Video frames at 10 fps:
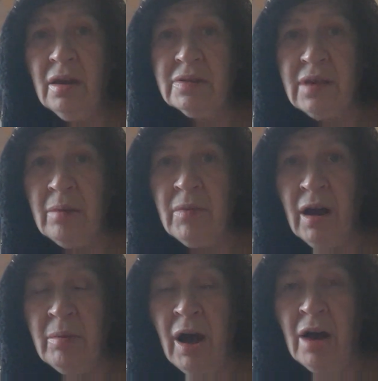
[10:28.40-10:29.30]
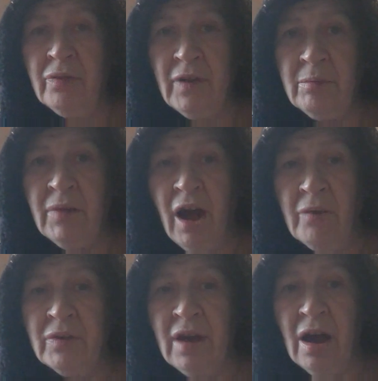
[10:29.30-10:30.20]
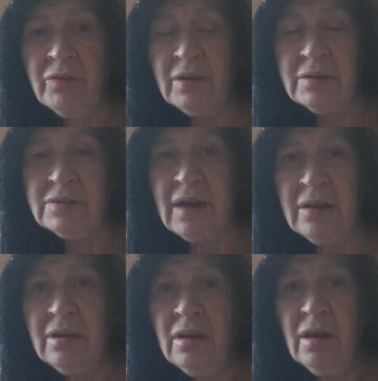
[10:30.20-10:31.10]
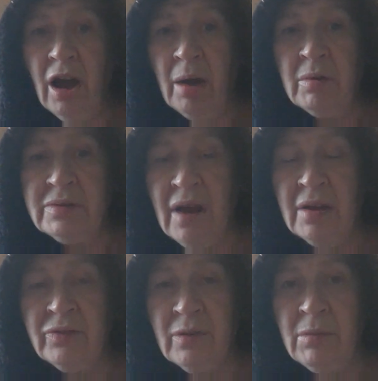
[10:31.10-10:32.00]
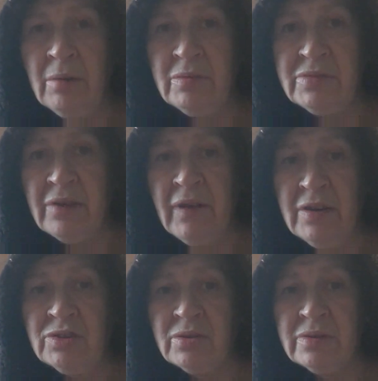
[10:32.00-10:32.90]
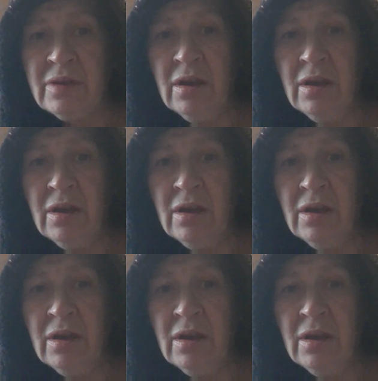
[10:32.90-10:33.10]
so I'm half and half, you understand? I'm retired from death angels.